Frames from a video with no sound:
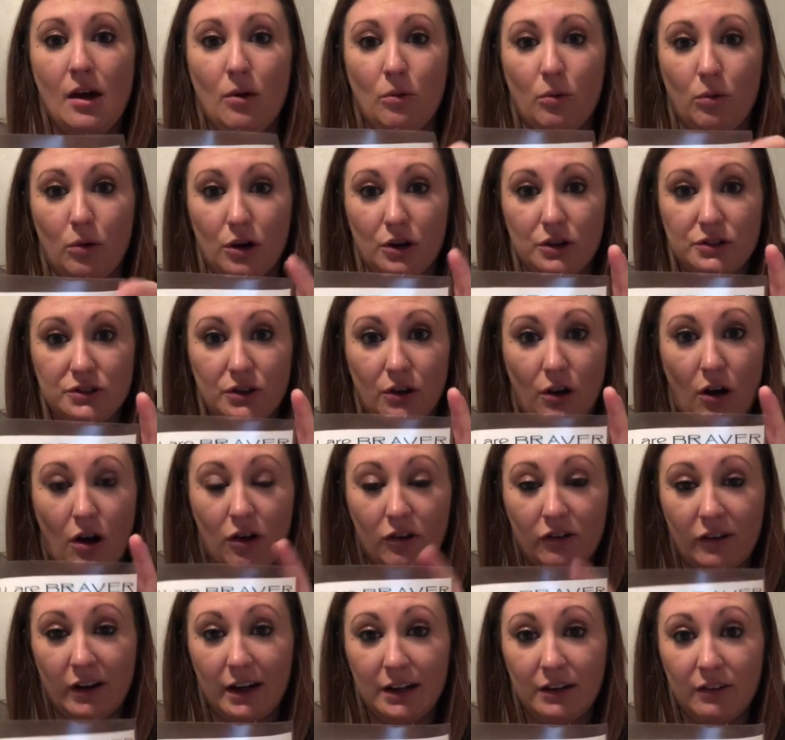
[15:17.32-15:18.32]
words are
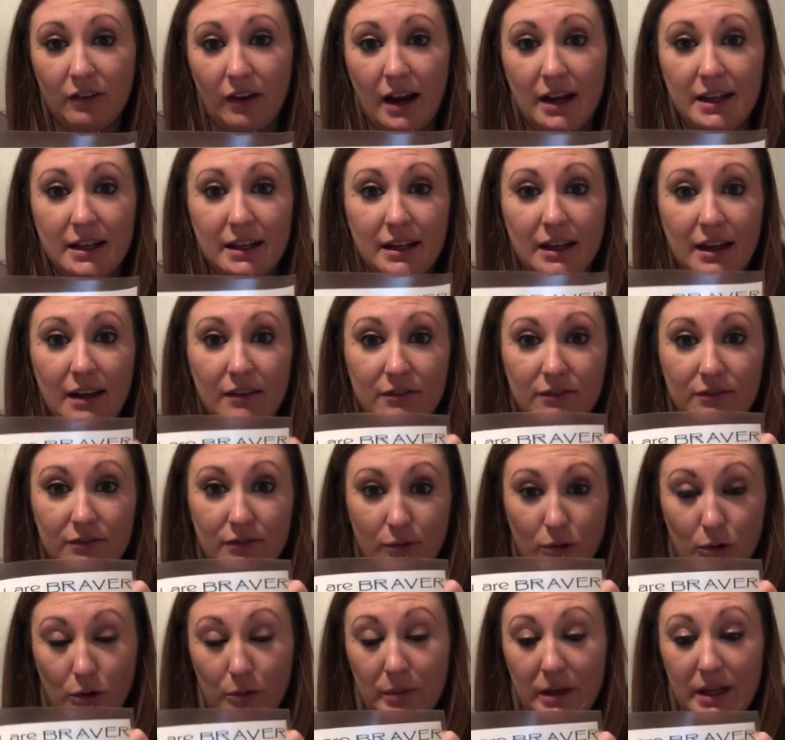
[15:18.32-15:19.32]
already ready and
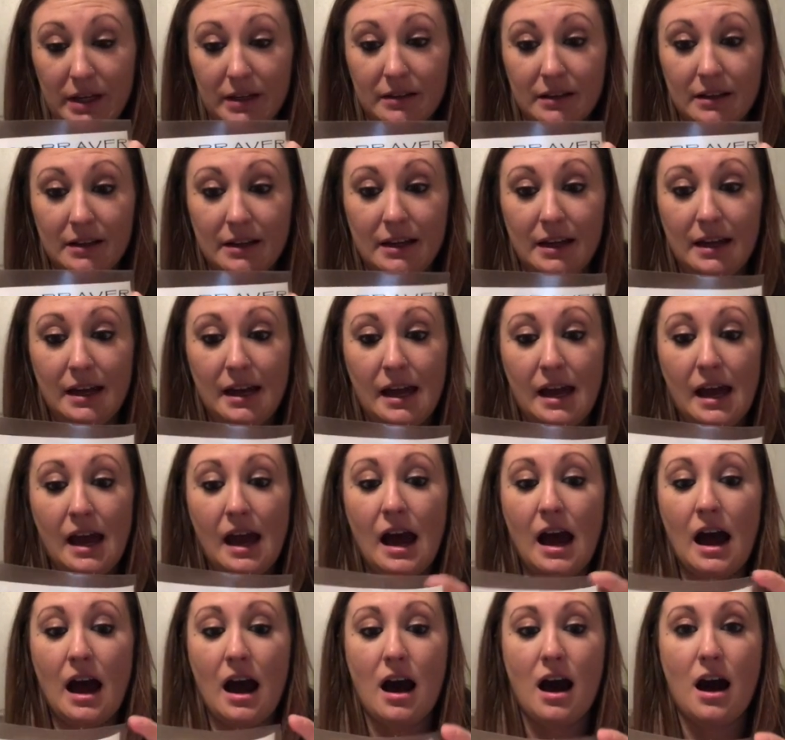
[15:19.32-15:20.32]
for me.
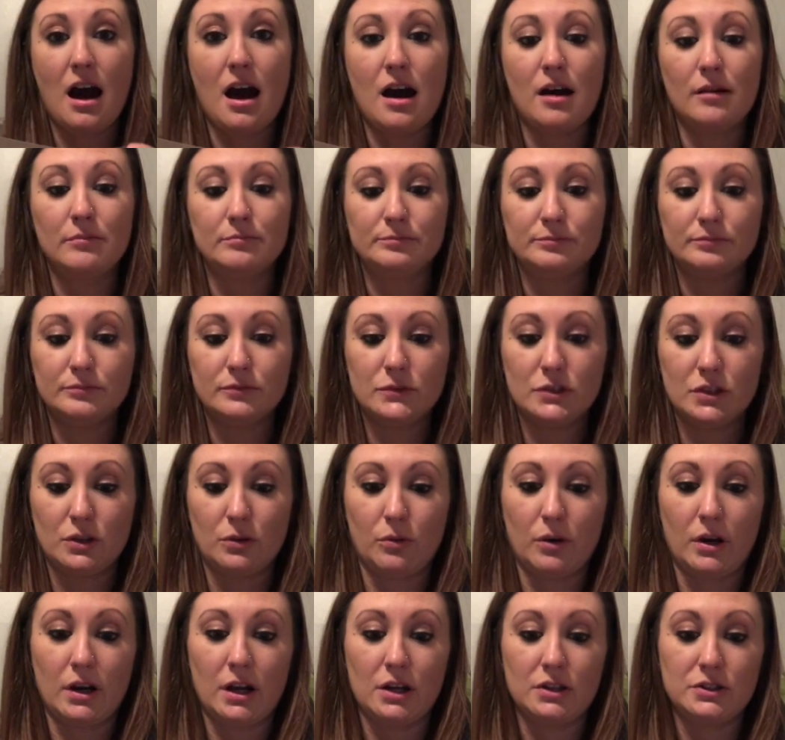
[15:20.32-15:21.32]
So
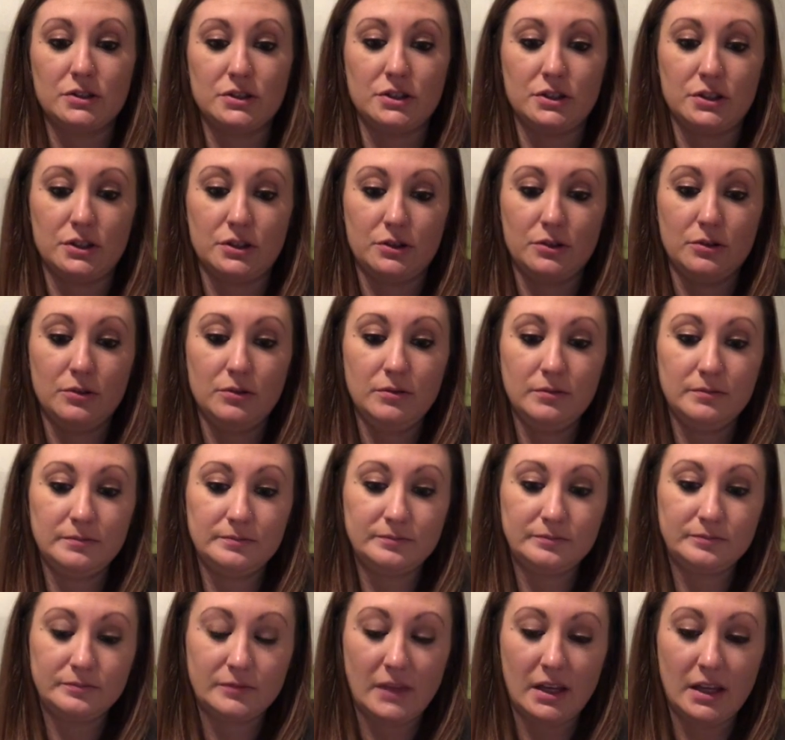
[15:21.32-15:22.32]
what I'll do
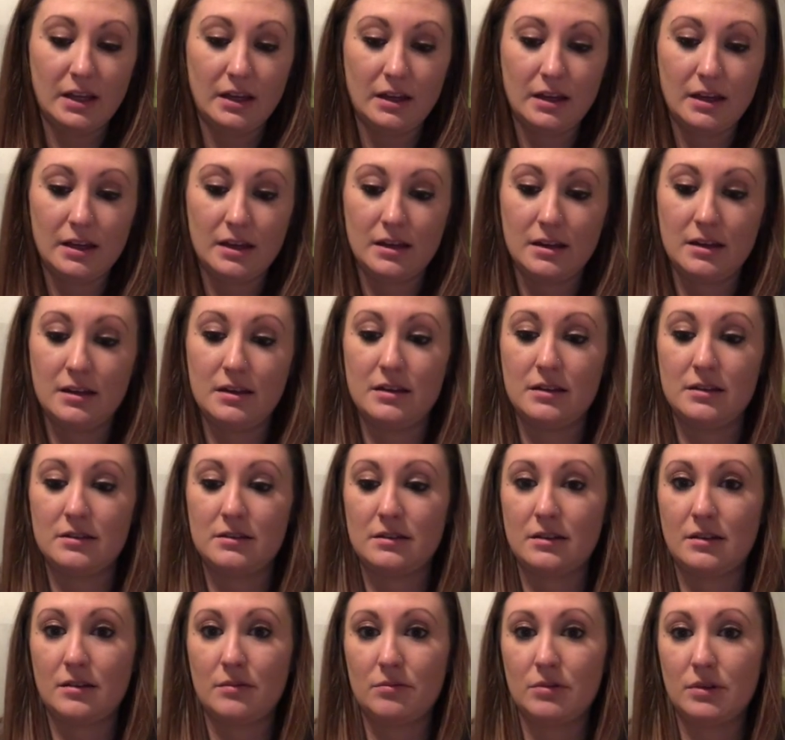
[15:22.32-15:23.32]

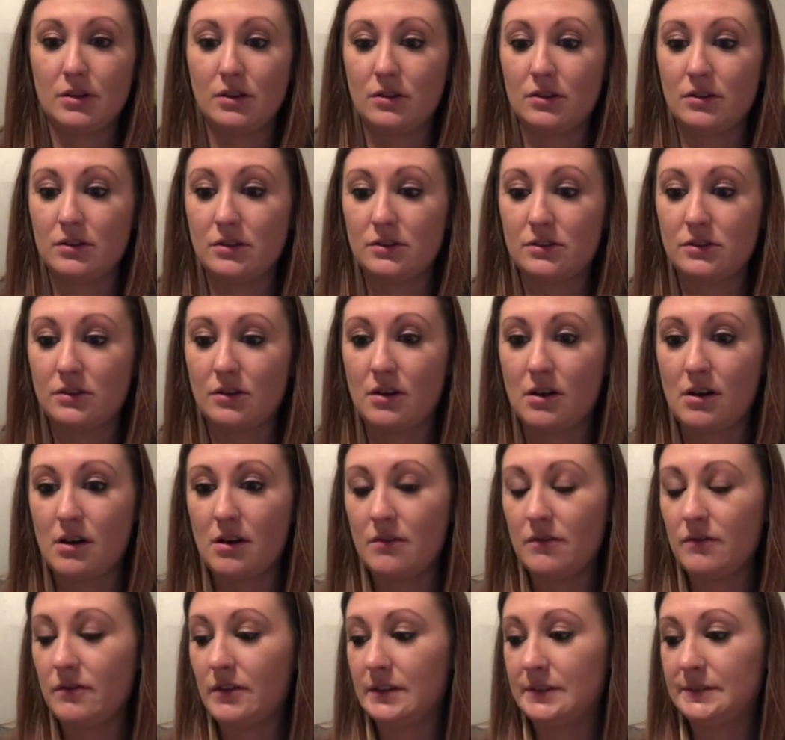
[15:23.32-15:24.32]
is, I'll peel this
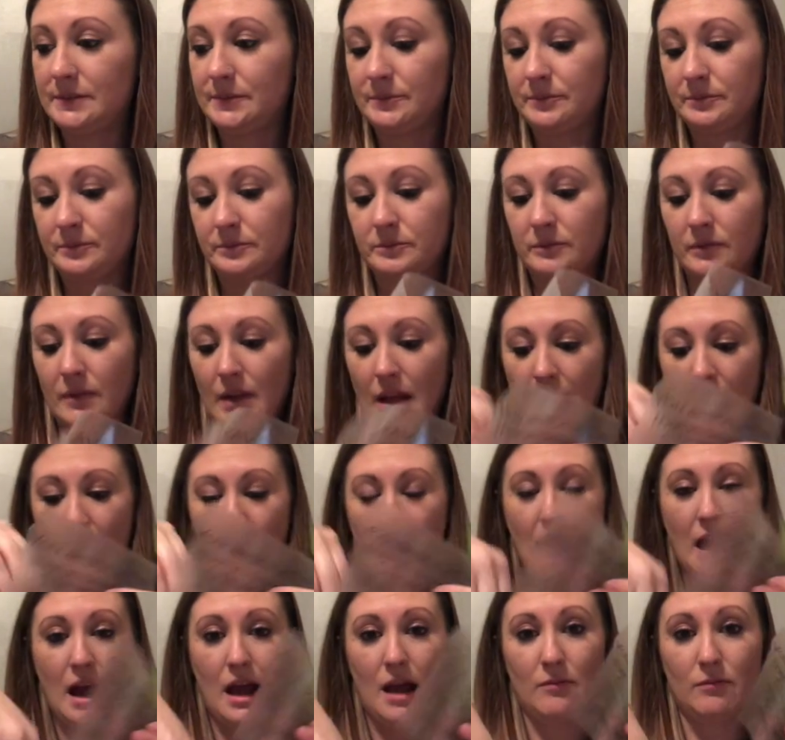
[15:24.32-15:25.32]
off.
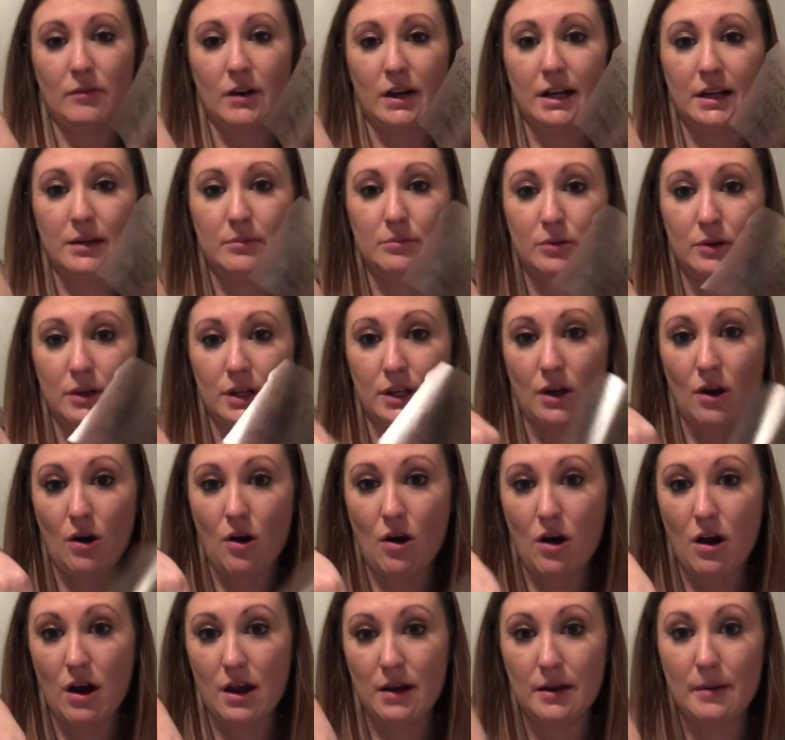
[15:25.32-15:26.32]
I'm ready to put it
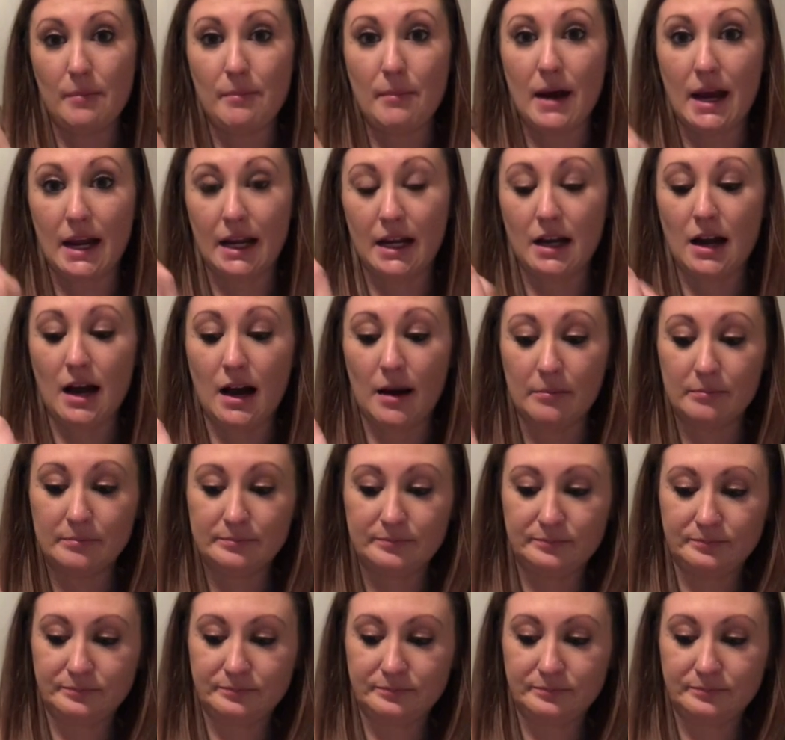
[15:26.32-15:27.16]
on my cup.